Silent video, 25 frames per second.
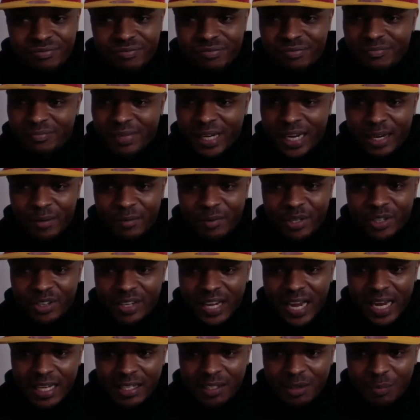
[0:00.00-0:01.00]
Man, when you
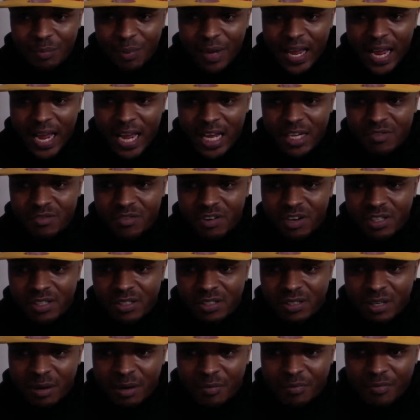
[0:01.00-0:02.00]
got them pass
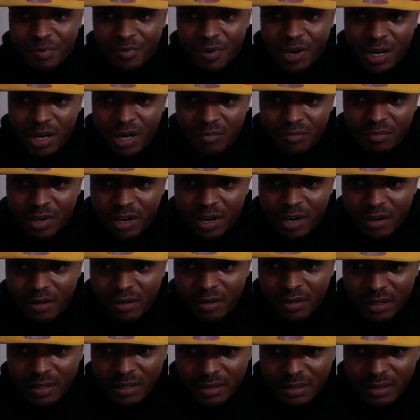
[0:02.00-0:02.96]
rushers up front, bro.